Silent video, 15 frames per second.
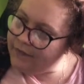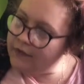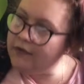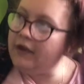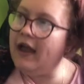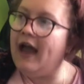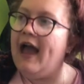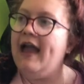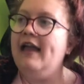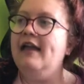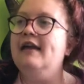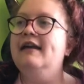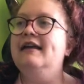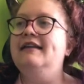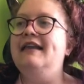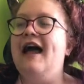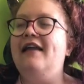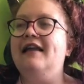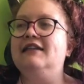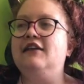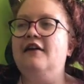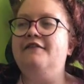Okay? Now
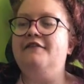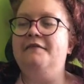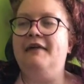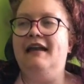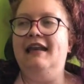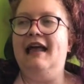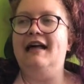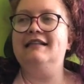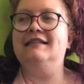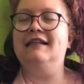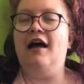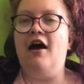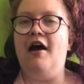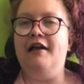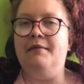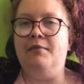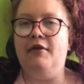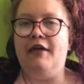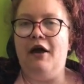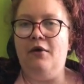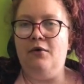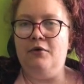let's go from that last line and put
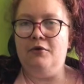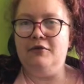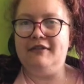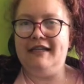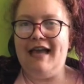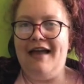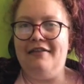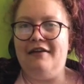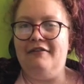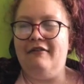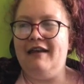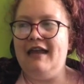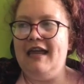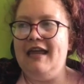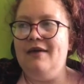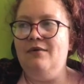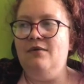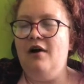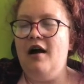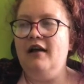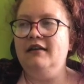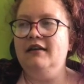that all together. Ready?
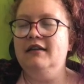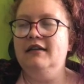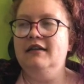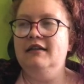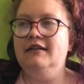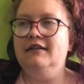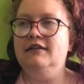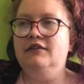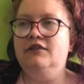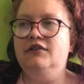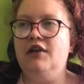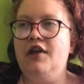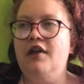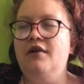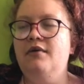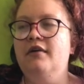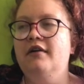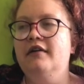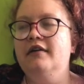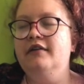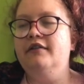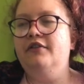1, 2,
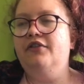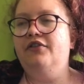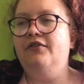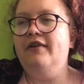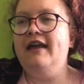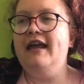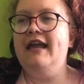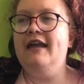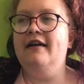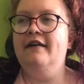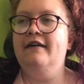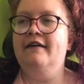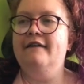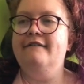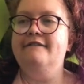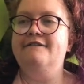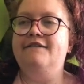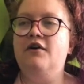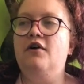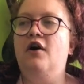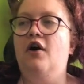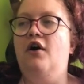3,
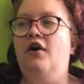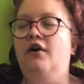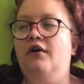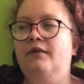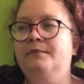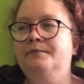4.